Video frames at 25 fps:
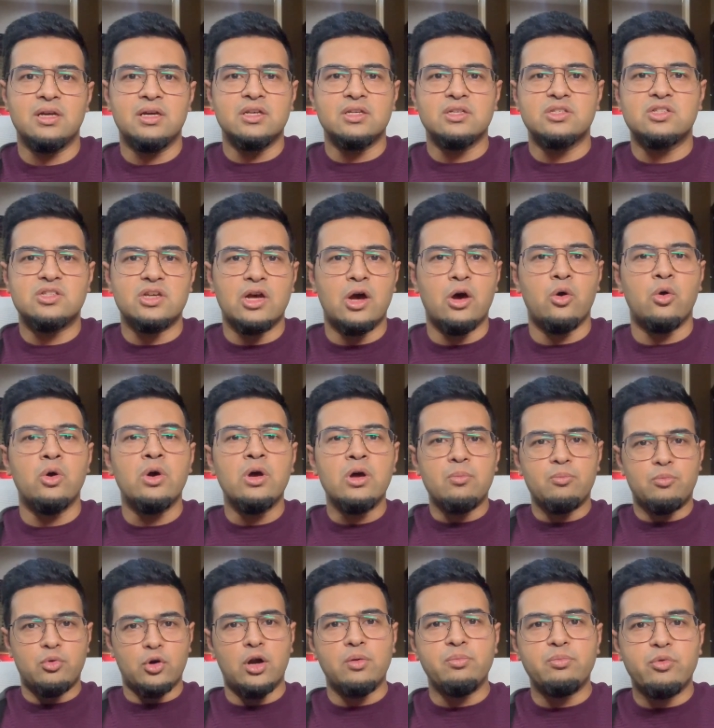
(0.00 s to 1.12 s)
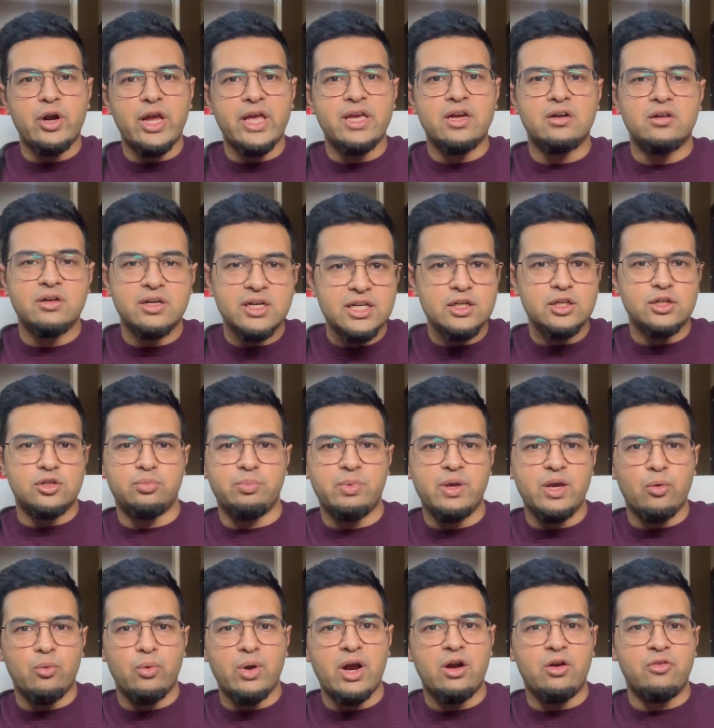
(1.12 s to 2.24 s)
So Braun Breaker needed to be
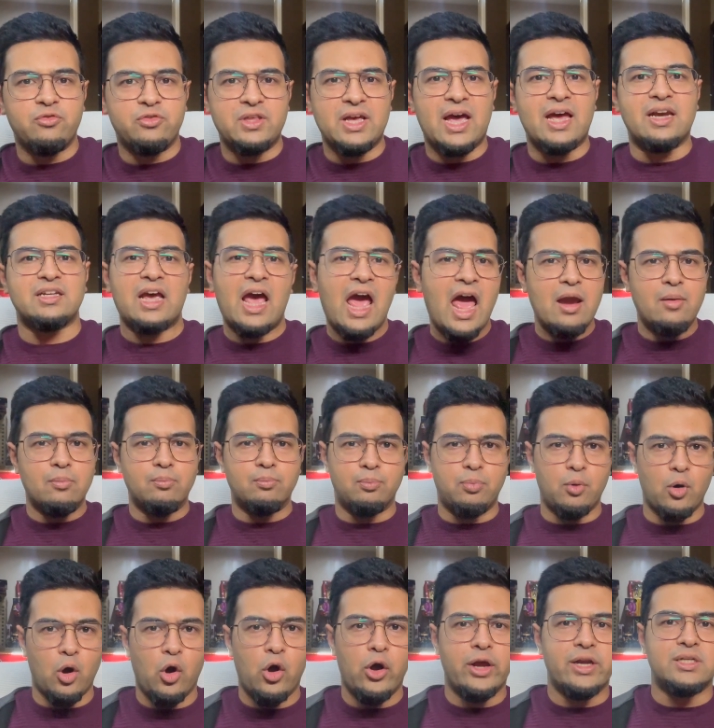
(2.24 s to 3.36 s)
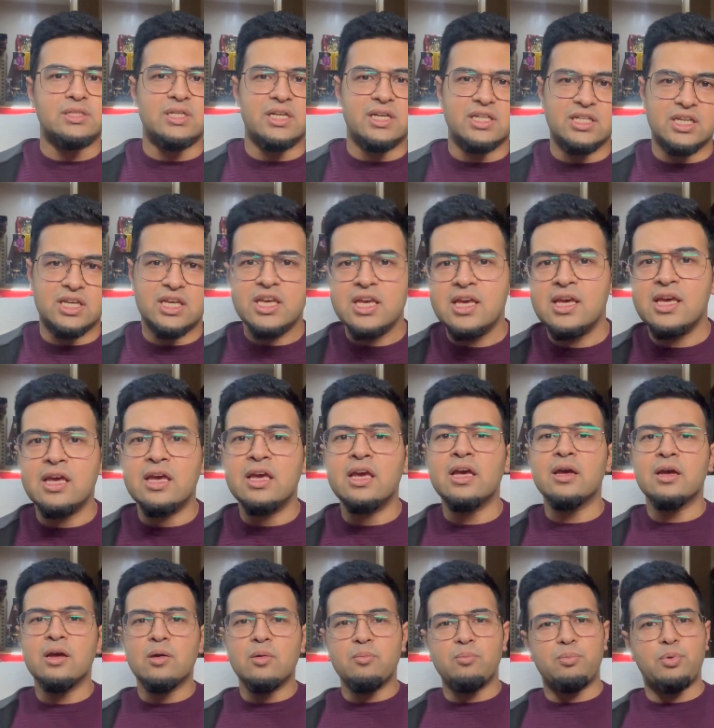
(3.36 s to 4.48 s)
aware of that, and boy, did he
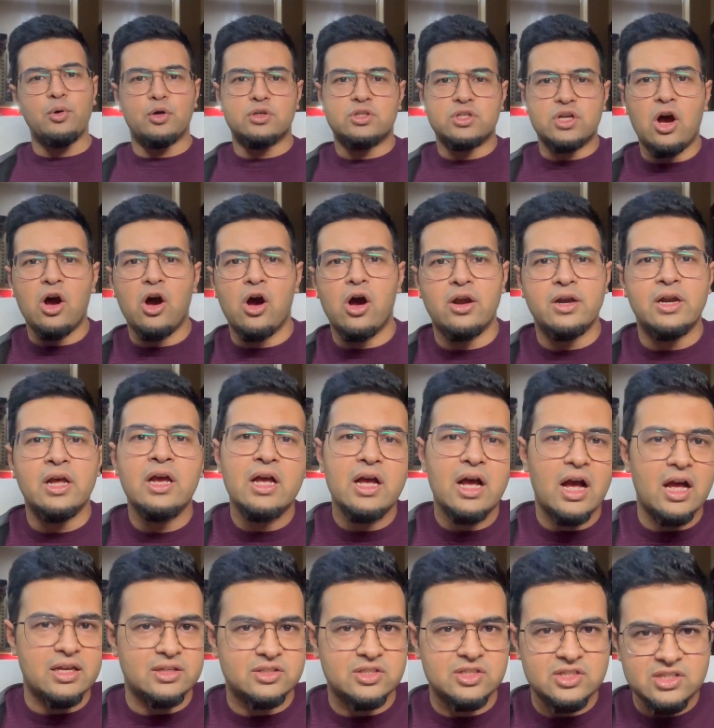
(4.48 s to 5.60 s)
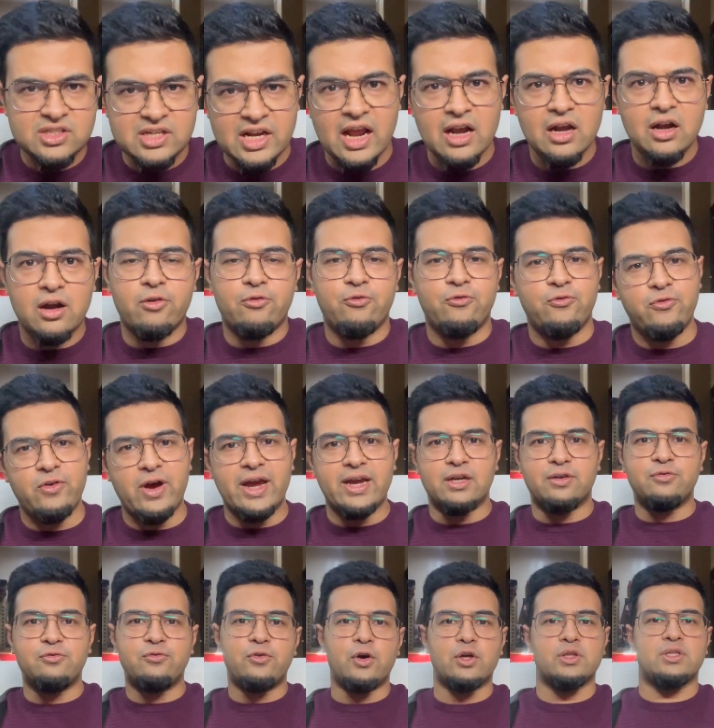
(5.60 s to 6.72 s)
put on a stellar fight
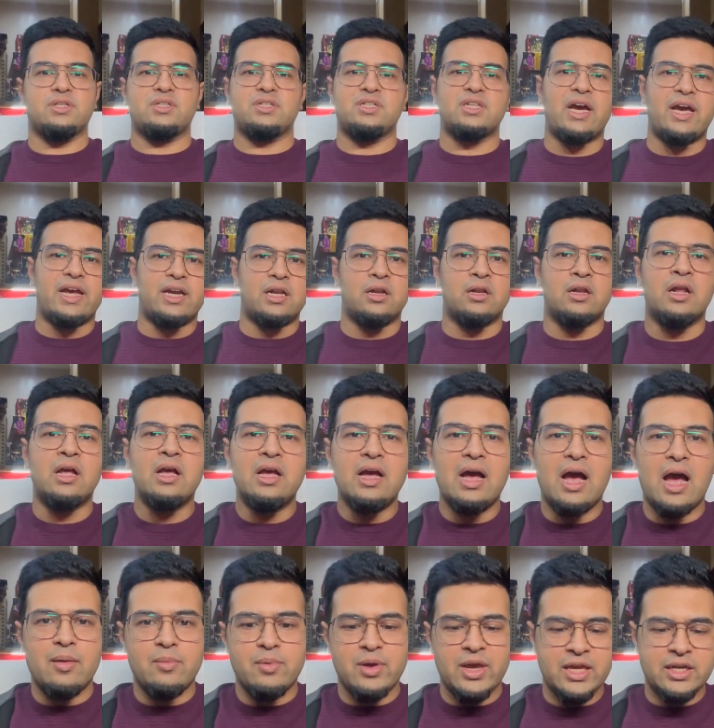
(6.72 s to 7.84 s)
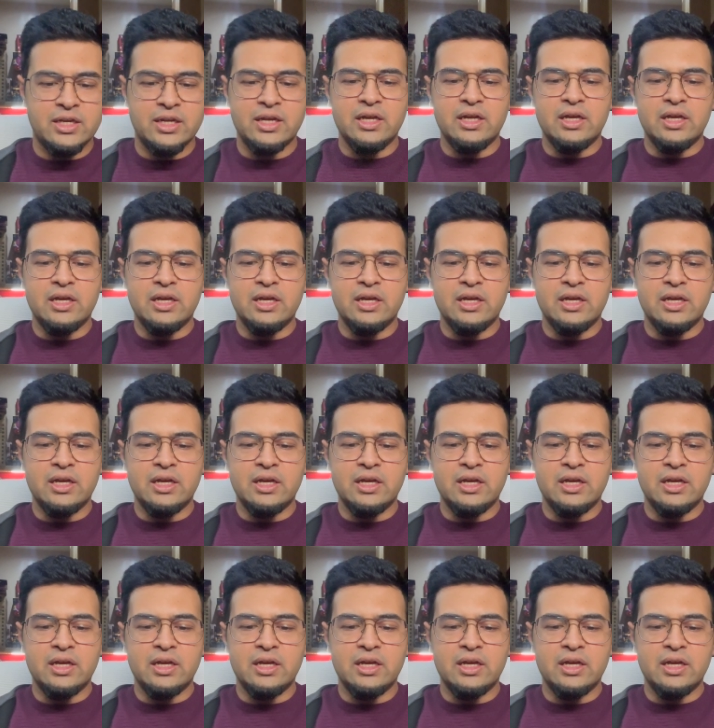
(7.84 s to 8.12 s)
for the title. I mean,